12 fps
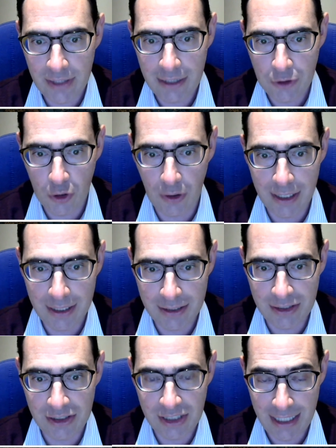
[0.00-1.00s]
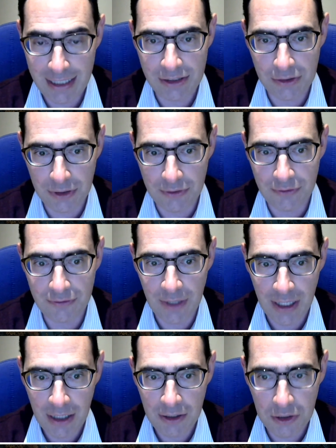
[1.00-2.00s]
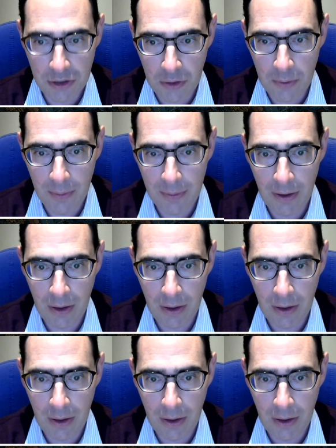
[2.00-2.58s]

they're trying to say sort of, you know,